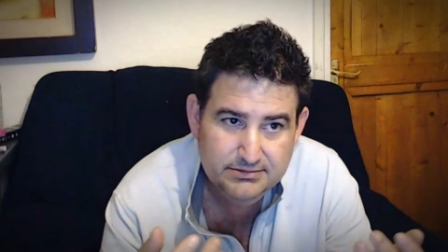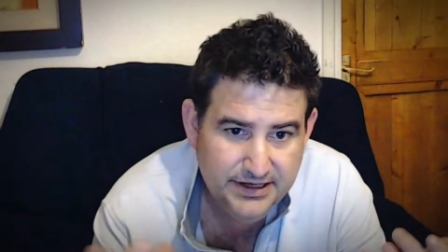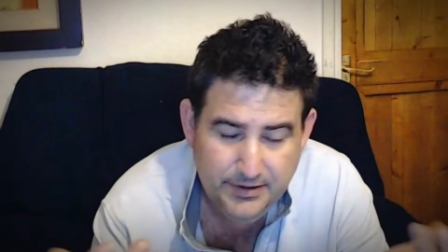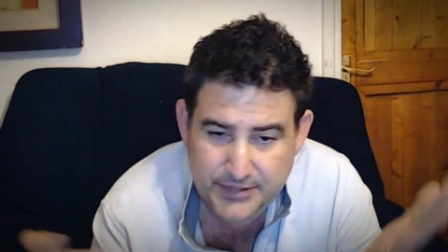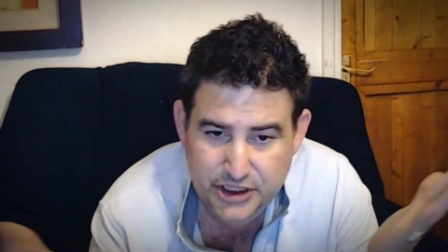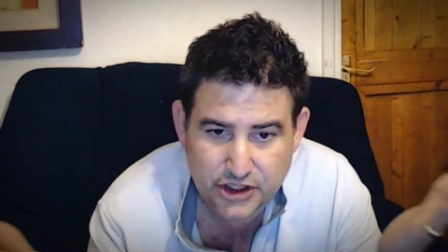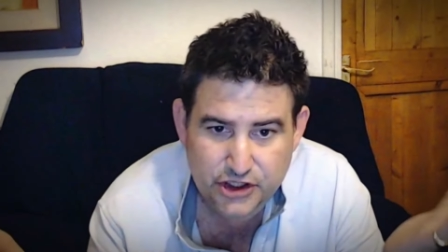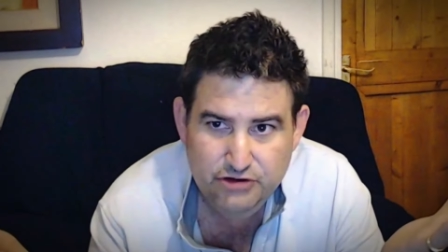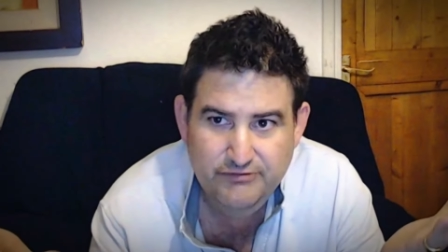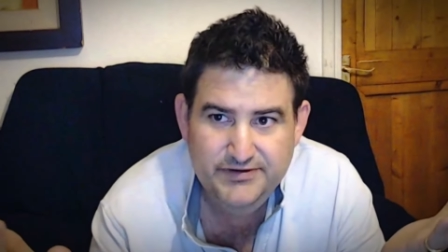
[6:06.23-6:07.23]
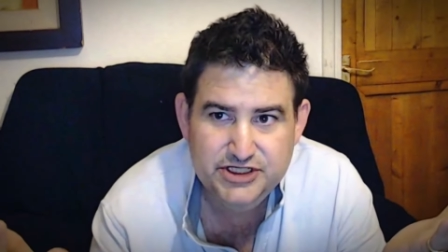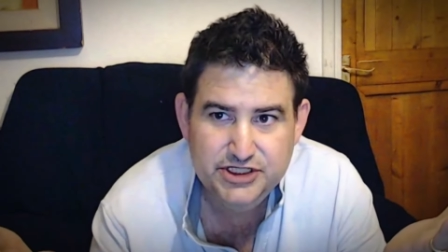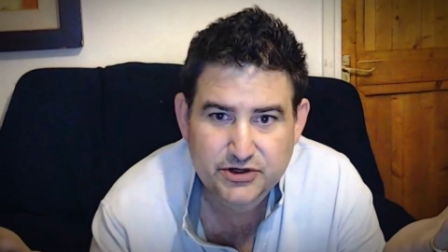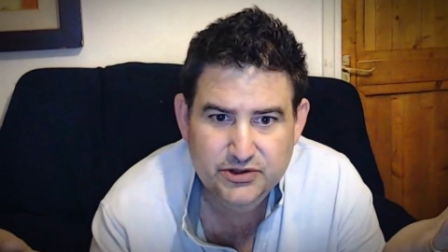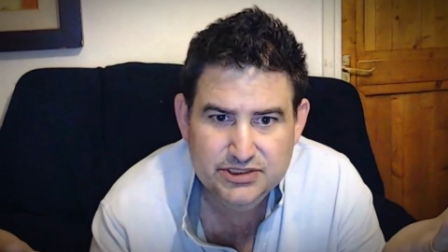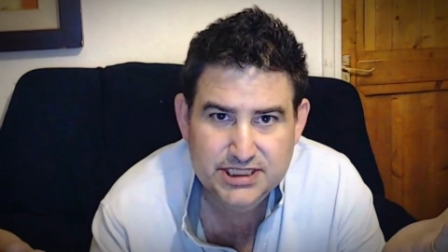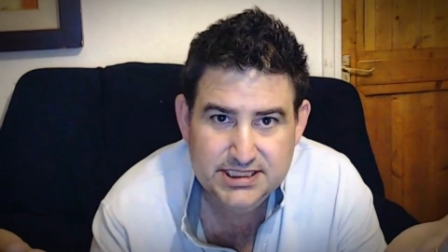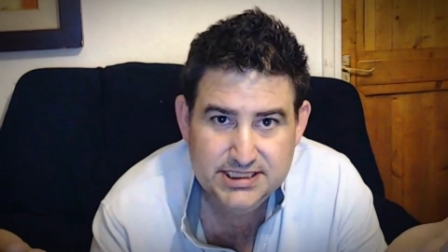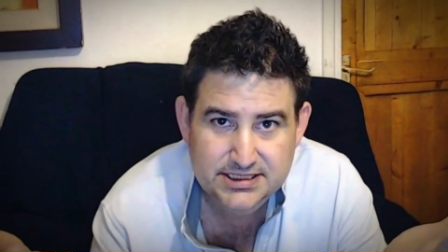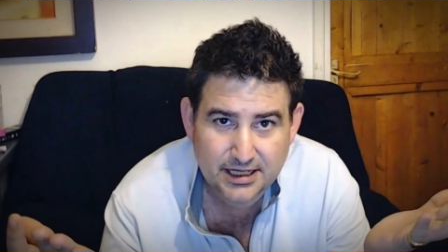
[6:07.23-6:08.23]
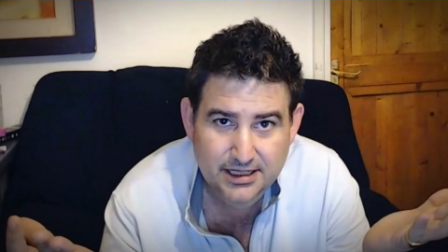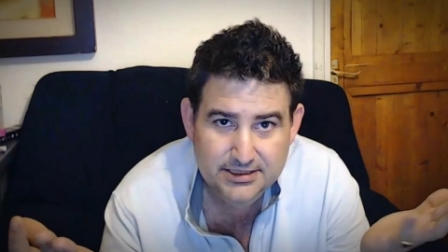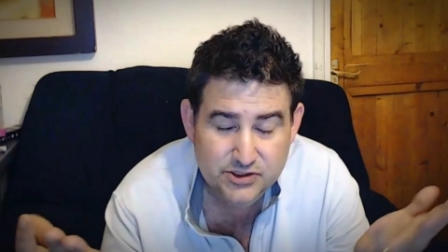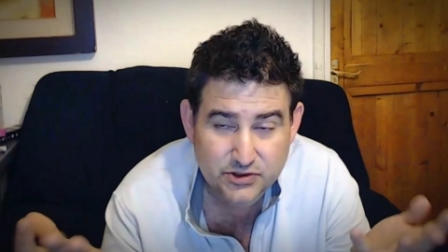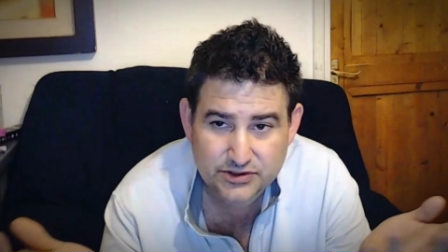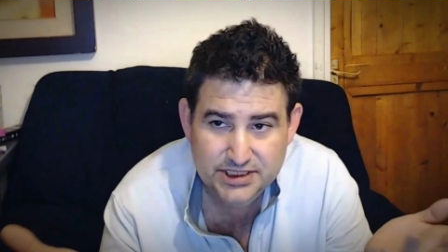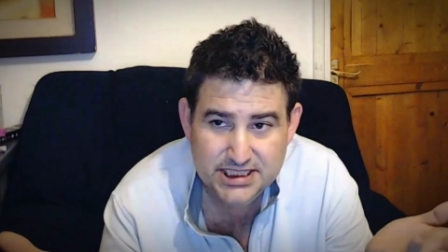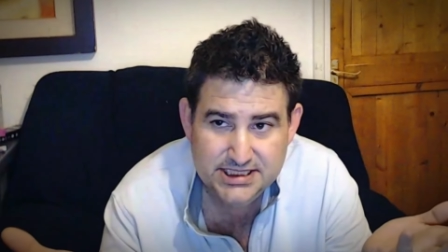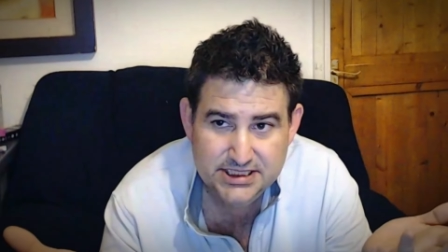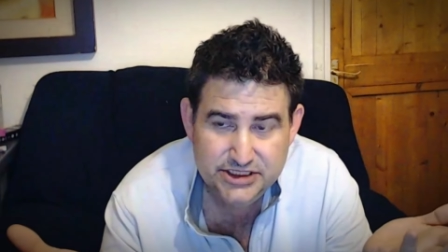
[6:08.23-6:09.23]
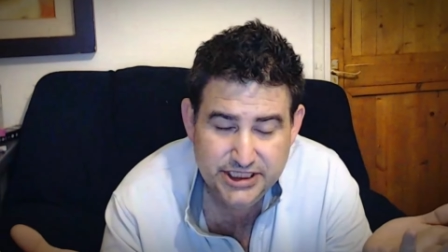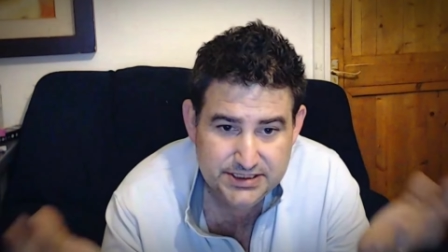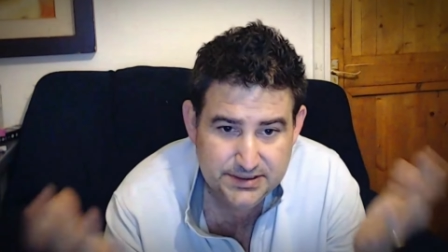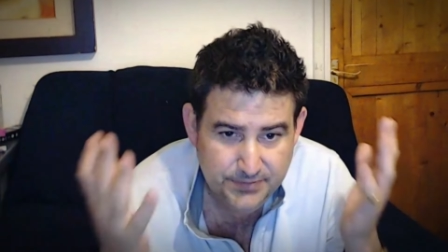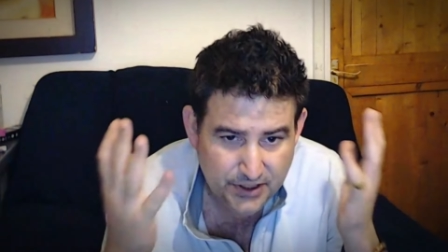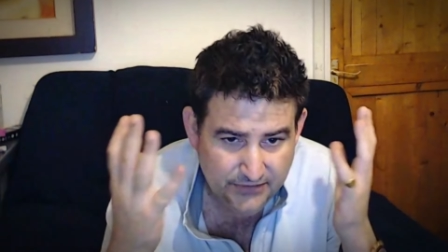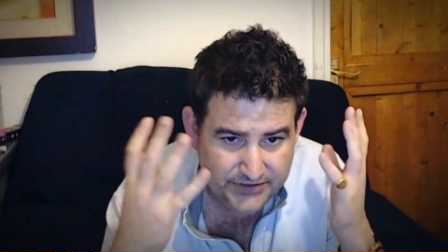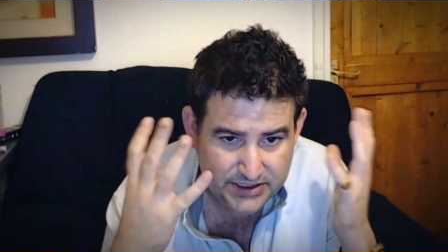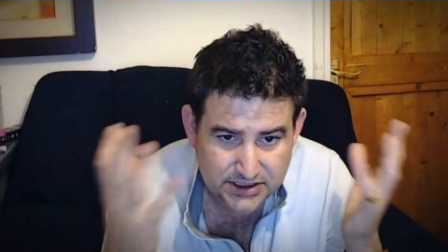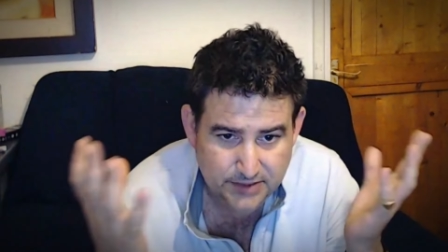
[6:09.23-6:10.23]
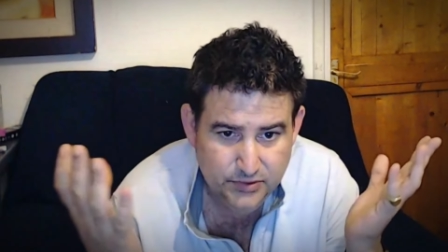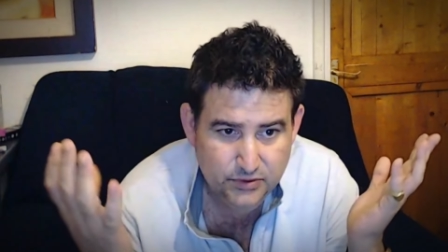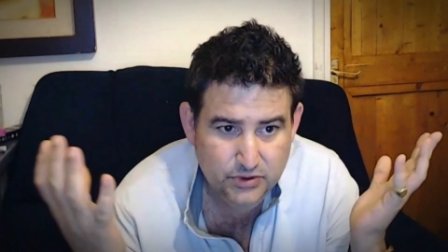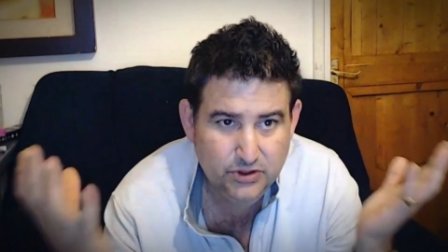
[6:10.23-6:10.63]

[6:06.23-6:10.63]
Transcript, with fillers: I mean, the Eurovision contest, uh, song contest this year is a perfect example,